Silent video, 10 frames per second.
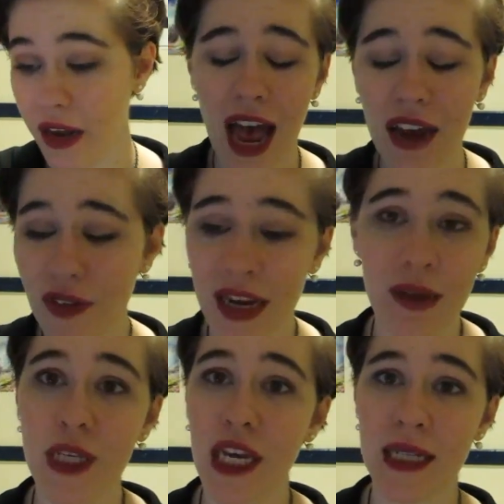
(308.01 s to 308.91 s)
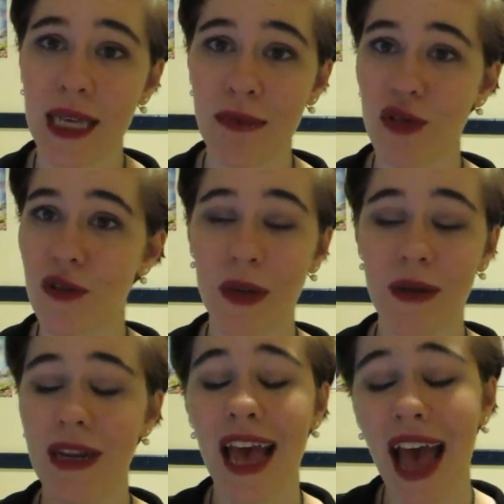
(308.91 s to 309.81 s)
I really wish I could say more,
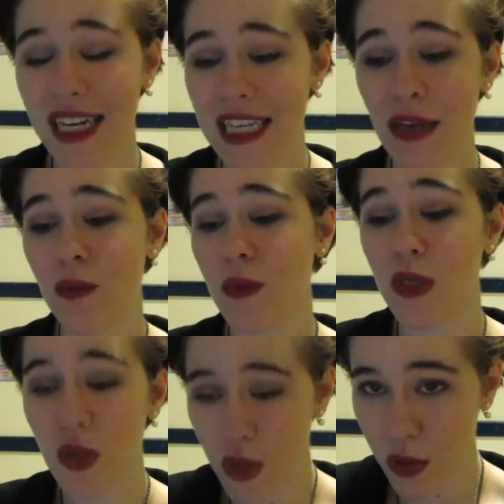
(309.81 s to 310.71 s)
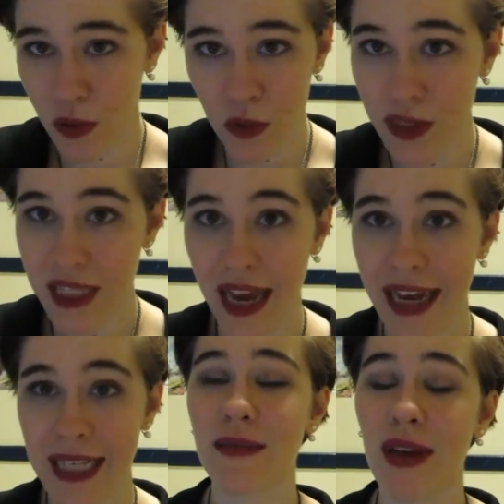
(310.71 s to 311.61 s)
but acting was good on all sides.